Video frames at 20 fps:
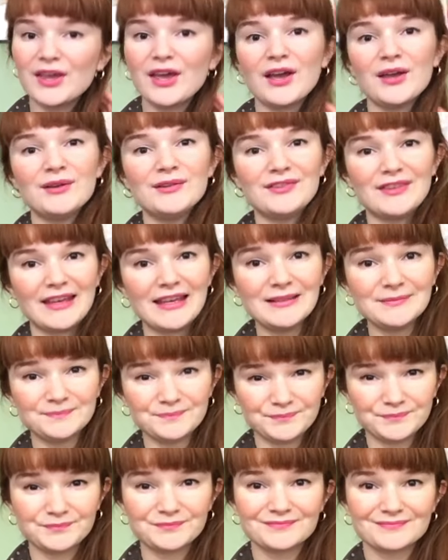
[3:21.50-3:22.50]
and cozy
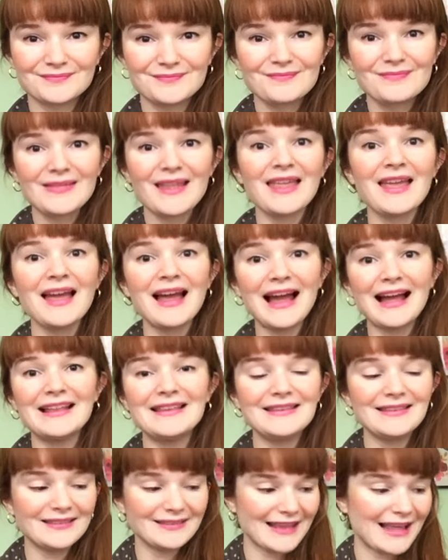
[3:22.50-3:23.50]

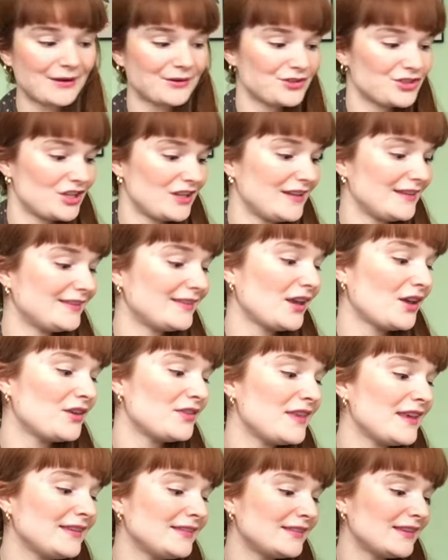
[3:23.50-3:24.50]
and slouchy. So
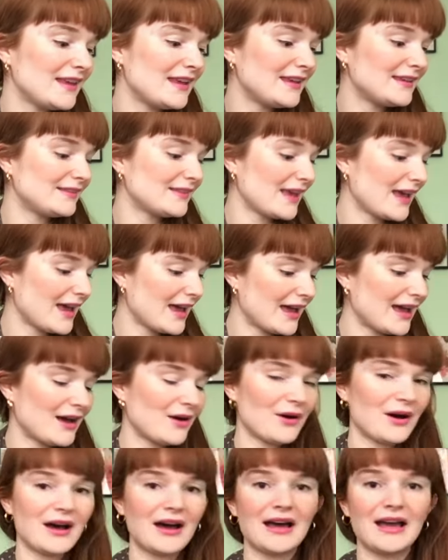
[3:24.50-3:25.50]
this is
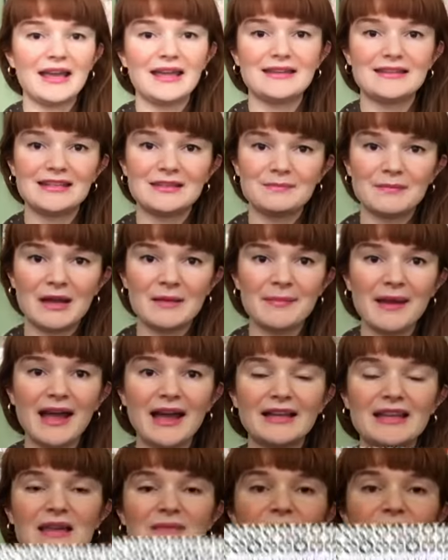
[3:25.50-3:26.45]
how I did my pattern